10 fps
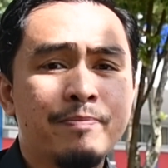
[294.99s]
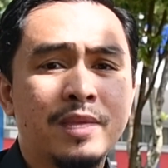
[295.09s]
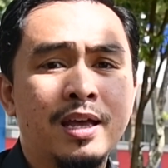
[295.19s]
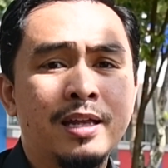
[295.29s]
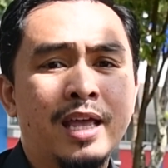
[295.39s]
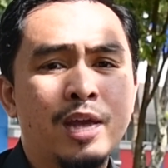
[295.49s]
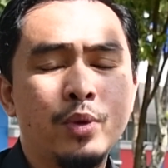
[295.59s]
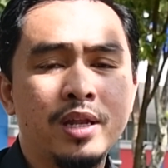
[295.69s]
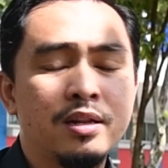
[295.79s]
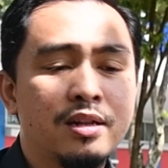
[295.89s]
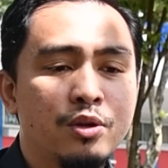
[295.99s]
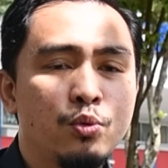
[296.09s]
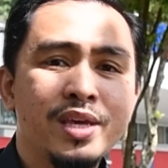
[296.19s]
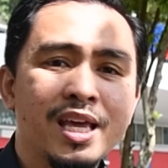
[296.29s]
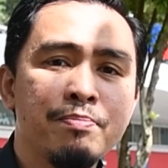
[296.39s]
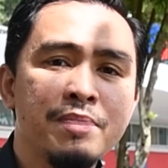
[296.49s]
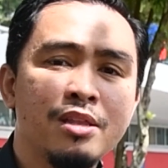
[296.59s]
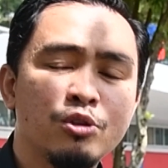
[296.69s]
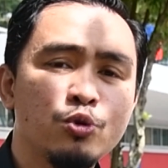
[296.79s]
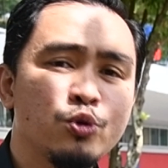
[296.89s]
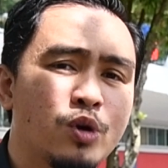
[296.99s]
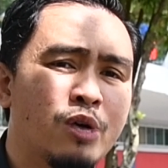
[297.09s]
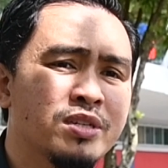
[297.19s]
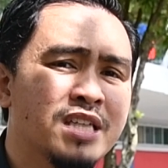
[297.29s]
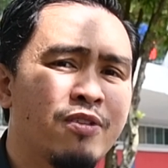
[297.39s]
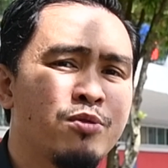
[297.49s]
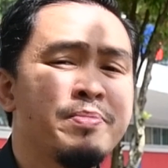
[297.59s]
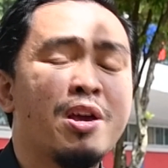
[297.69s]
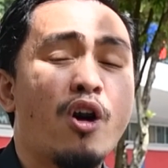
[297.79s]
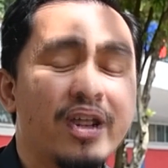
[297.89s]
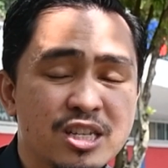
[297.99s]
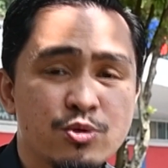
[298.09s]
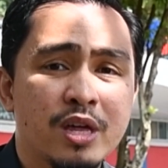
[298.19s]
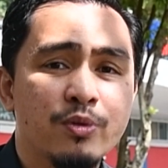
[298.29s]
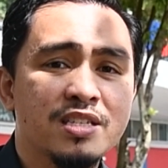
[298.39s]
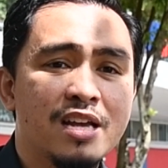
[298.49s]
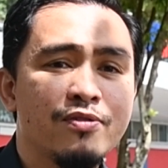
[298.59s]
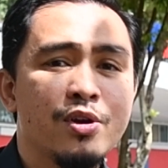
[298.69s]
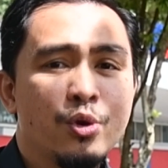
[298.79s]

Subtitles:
And when we can be true to ourselves, we be honest with ourselves,